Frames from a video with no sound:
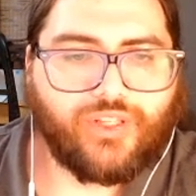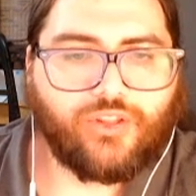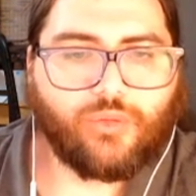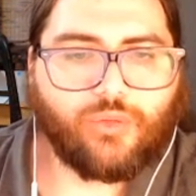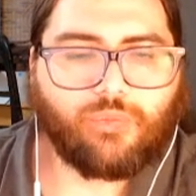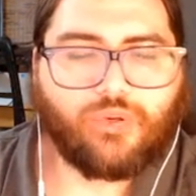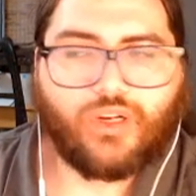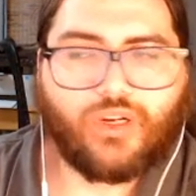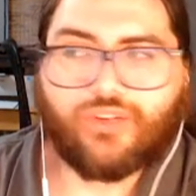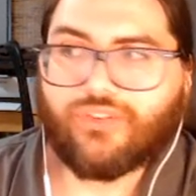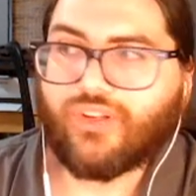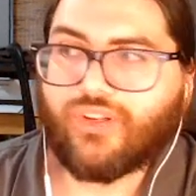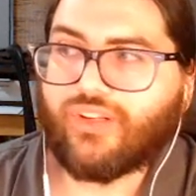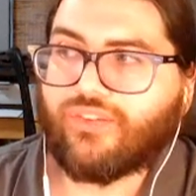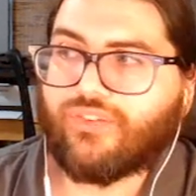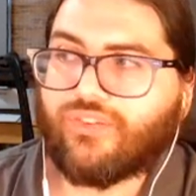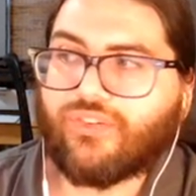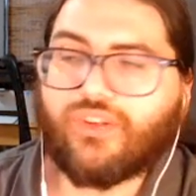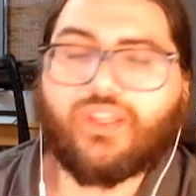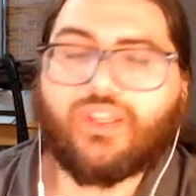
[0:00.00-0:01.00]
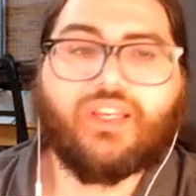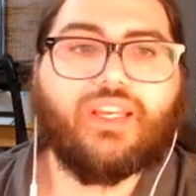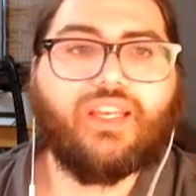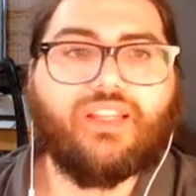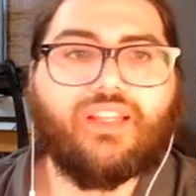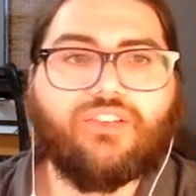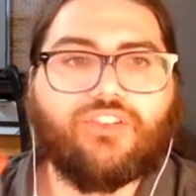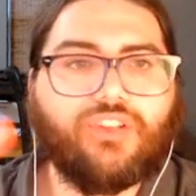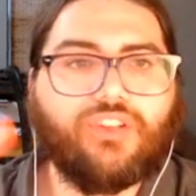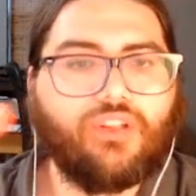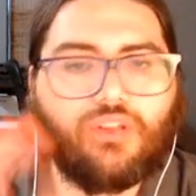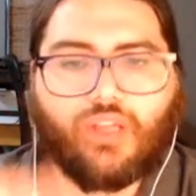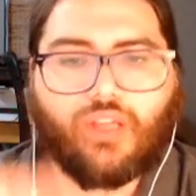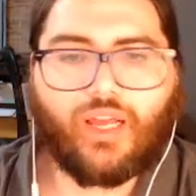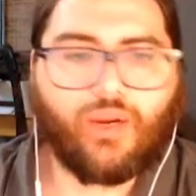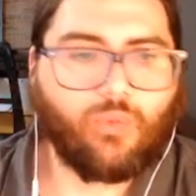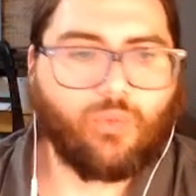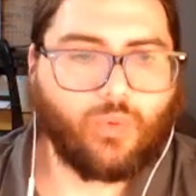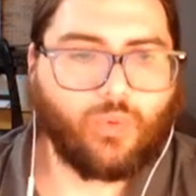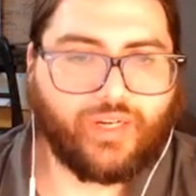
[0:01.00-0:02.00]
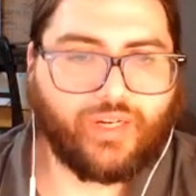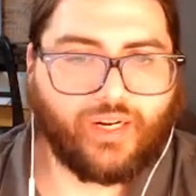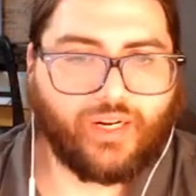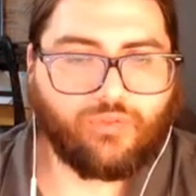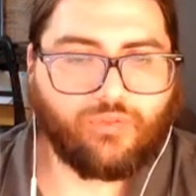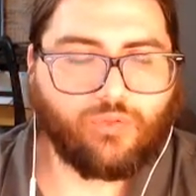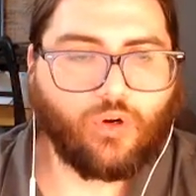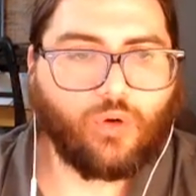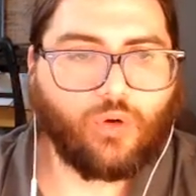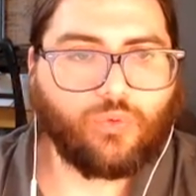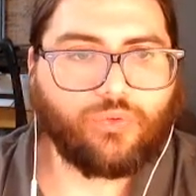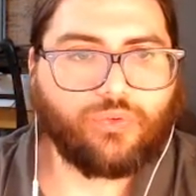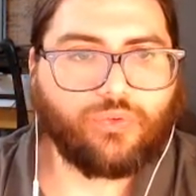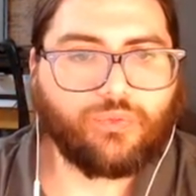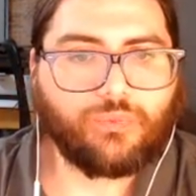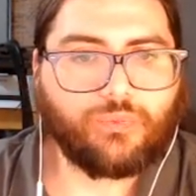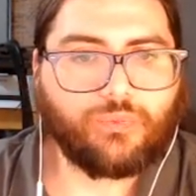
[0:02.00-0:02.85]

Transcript: the process until I run out of rows.